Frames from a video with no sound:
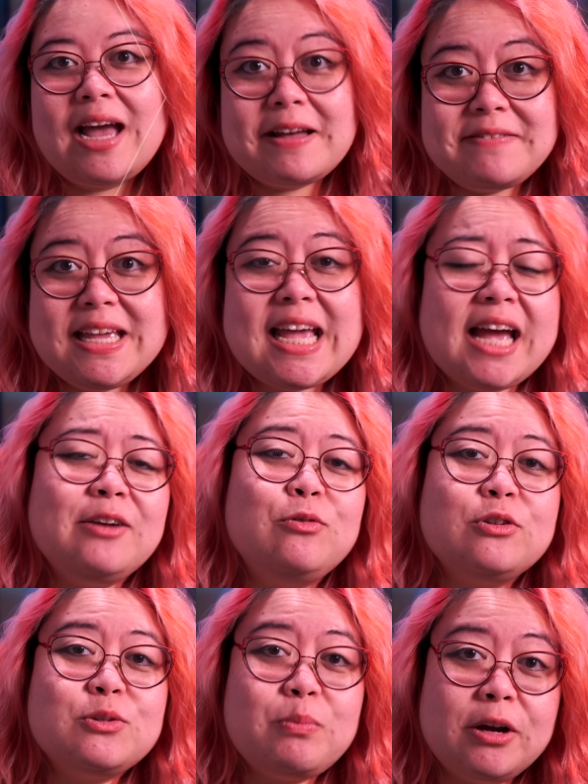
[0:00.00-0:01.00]
Having canned
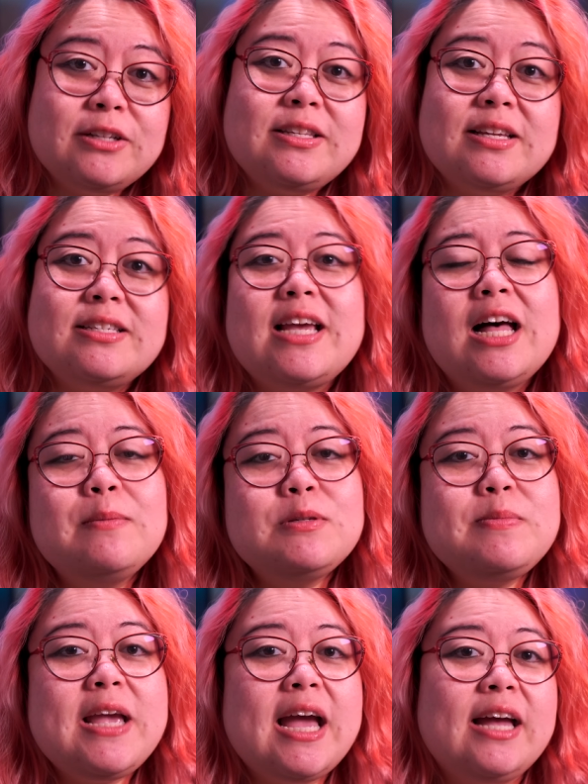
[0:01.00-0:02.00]
responses
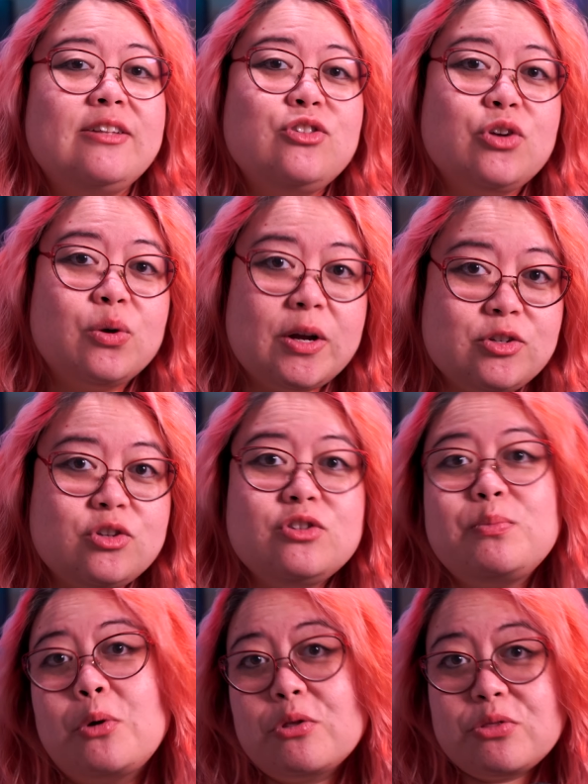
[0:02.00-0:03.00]
helps me answer
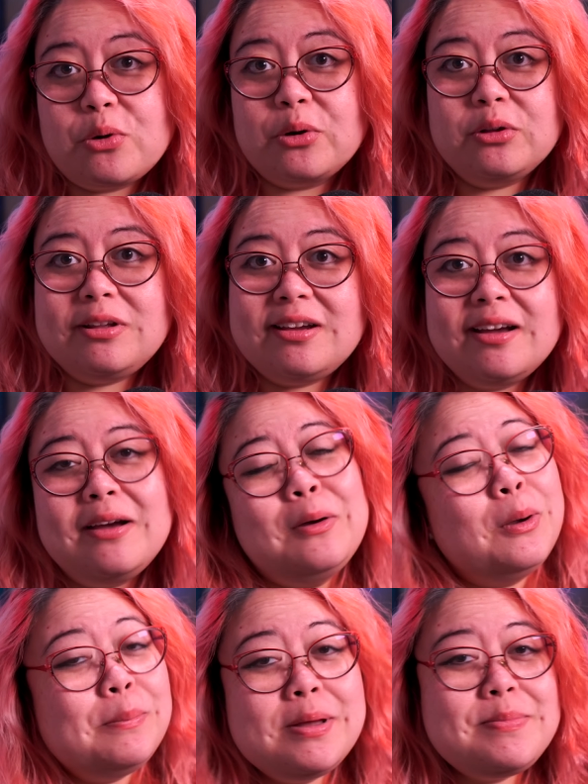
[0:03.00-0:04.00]
questions more thoroughly
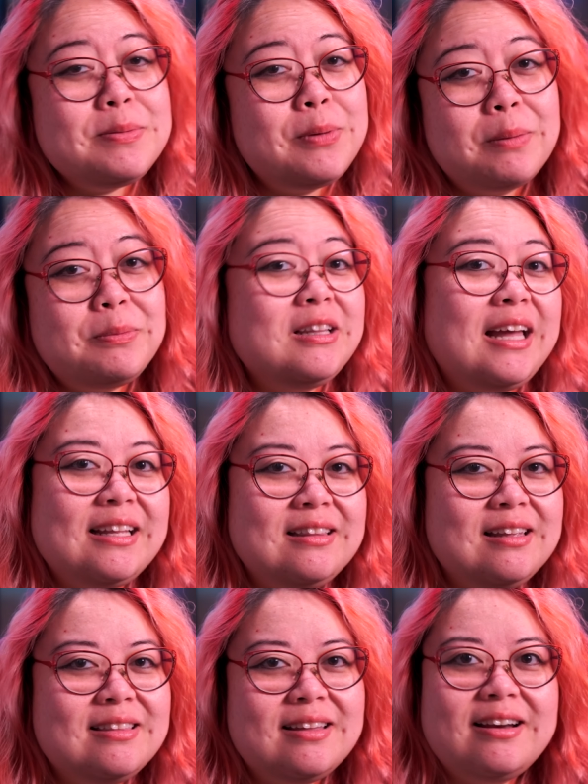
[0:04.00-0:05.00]
or maybe more
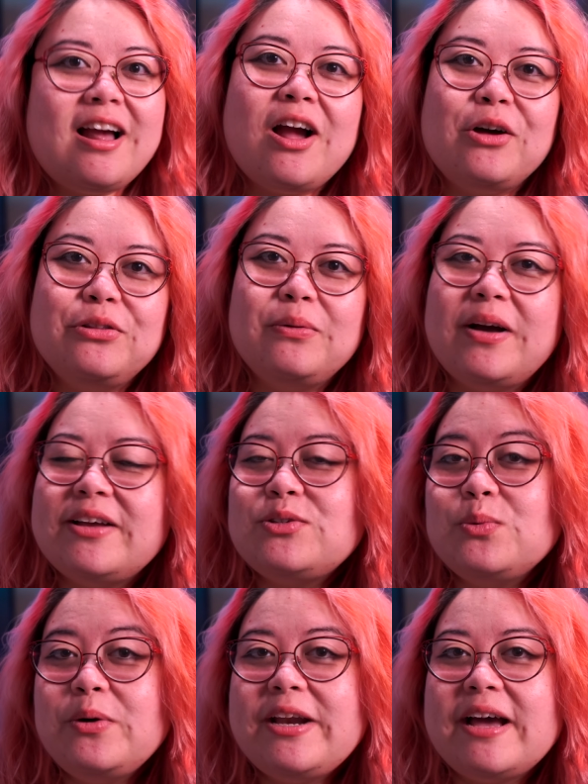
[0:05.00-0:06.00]
politely than I
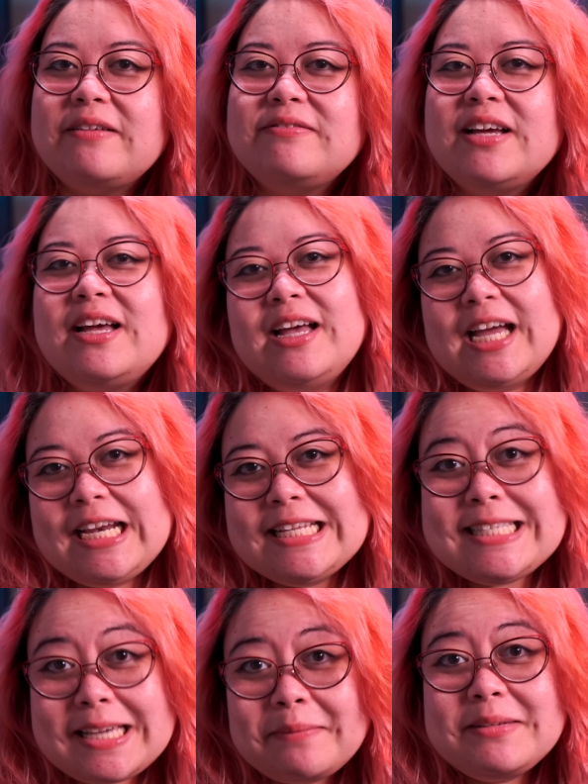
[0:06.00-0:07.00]
otherwise would have. And
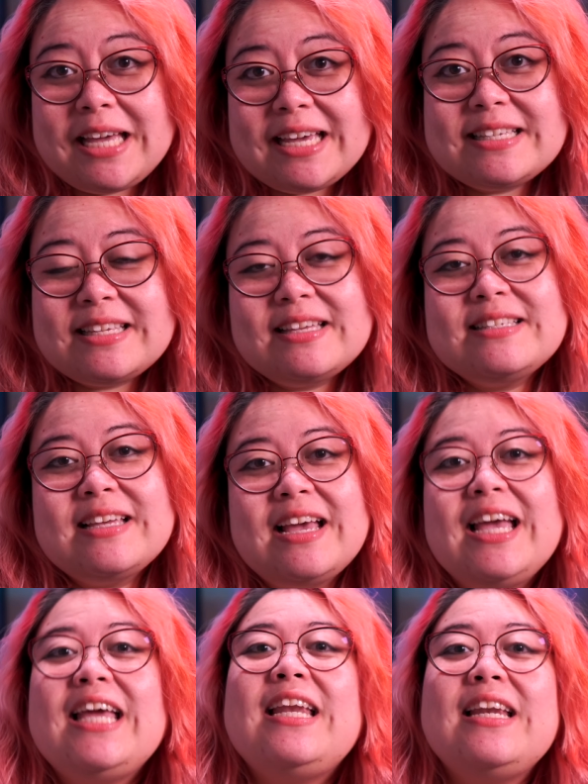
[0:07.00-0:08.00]
in some cases,
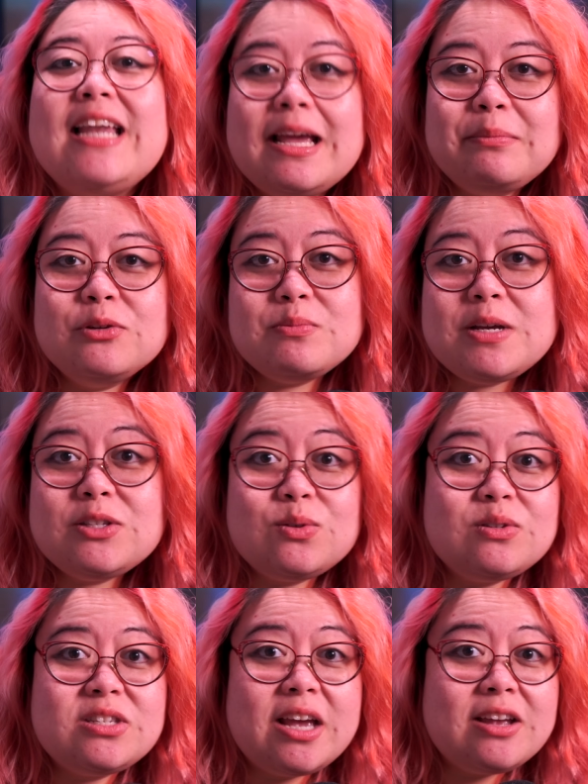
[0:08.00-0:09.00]
it enables me
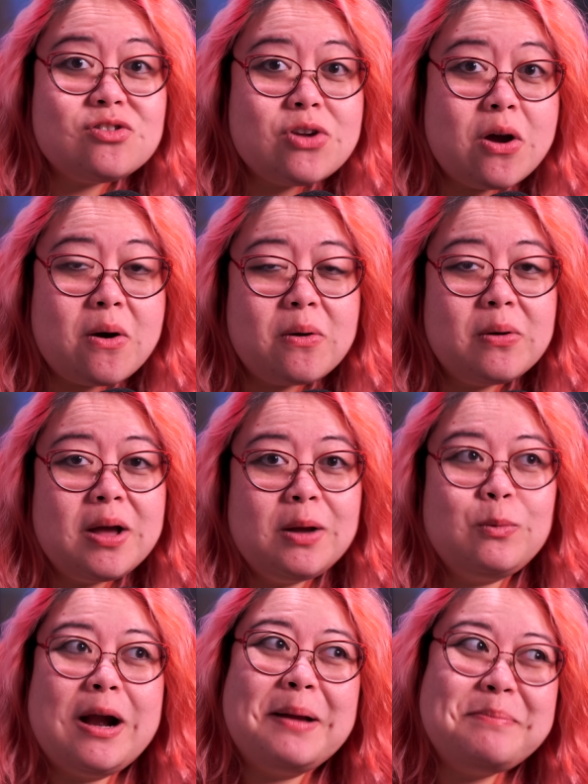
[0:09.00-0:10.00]
to say no
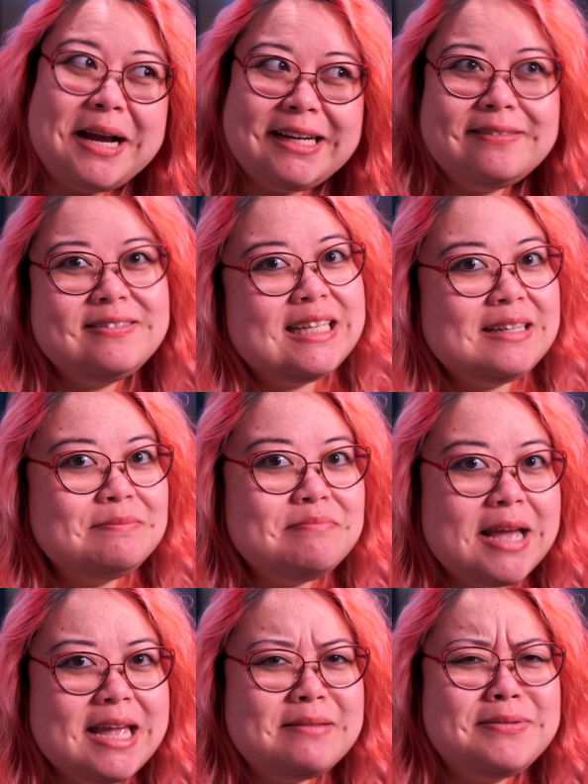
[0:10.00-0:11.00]
where I might have said
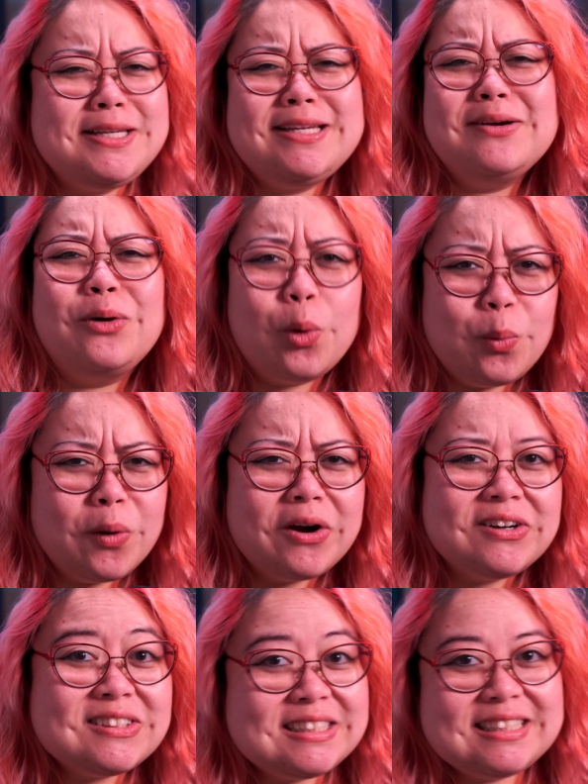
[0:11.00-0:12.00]
maybe or
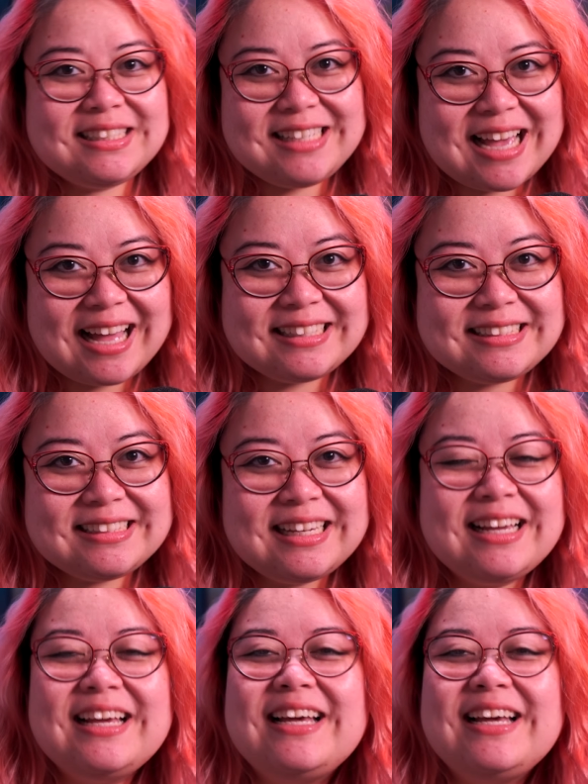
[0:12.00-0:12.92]
worse, yes.